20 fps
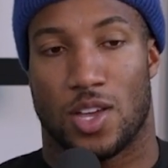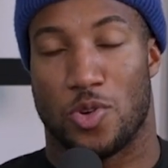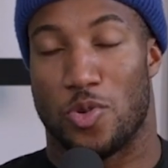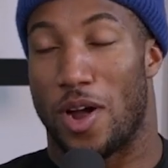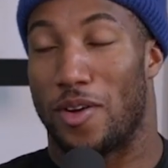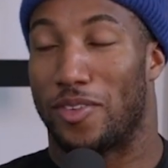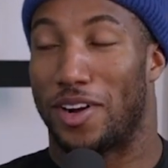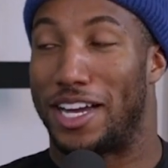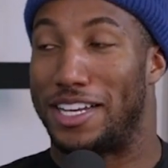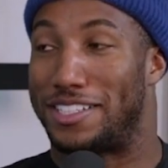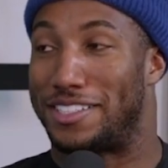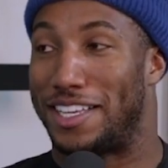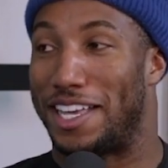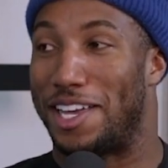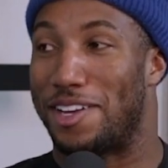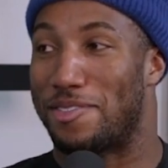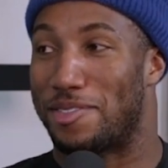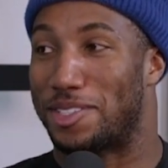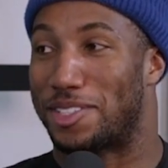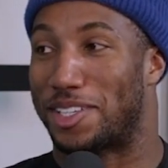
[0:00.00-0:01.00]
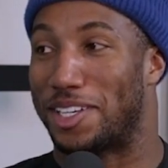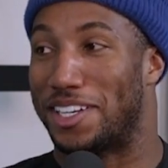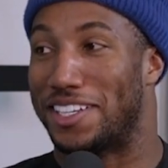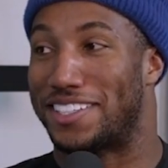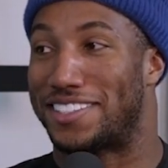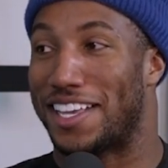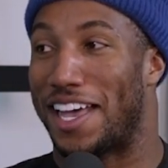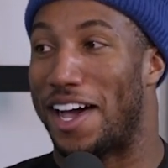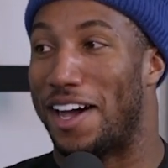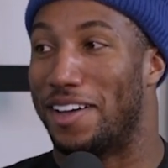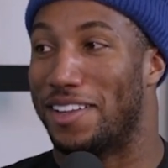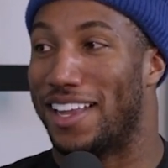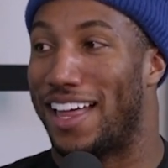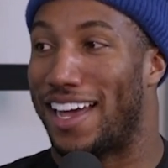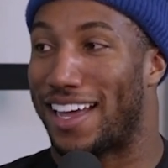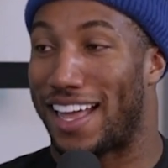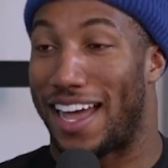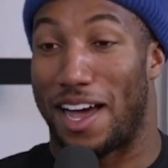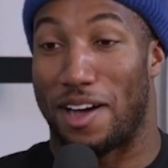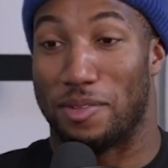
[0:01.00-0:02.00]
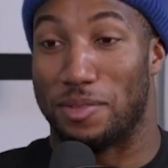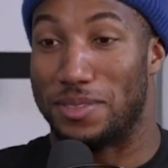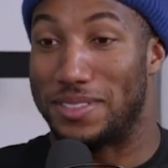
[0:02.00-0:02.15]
whoever I said was going to sound like I